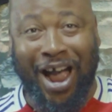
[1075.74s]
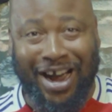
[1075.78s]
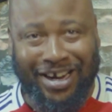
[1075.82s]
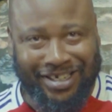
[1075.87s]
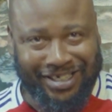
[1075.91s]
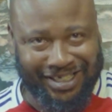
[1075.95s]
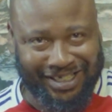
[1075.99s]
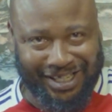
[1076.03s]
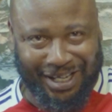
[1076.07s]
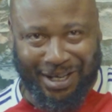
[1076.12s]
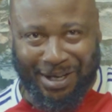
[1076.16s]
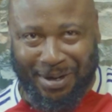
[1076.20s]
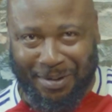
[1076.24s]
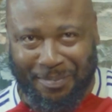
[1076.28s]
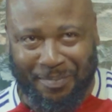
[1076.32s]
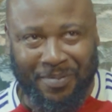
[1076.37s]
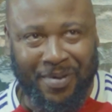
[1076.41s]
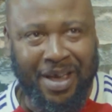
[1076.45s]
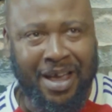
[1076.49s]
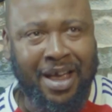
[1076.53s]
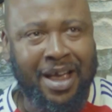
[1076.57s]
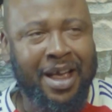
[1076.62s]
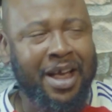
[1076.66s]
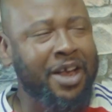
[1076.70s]
team.
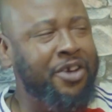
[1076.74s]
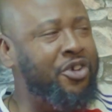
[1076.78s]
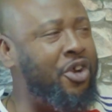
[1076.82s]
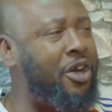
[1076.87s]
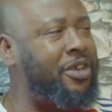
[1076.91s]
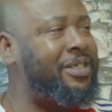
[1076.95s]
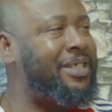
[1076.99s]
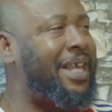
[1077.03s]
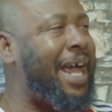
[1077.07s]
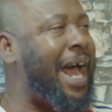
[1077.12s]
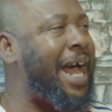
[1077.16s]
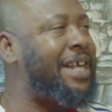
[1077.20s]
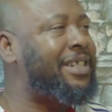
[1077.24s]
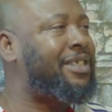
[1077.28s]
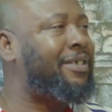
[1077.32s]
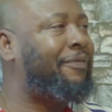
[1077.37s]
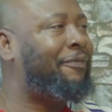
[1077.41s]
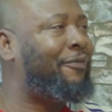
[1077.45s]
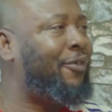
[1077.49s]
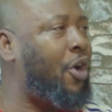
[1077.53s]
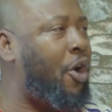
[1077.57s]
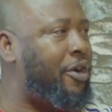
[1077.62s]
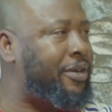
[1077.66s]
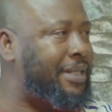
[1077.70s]
Those guys
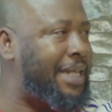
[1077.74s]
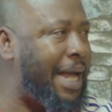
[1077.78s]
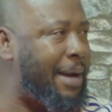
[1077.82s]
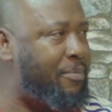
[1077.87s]
flogged them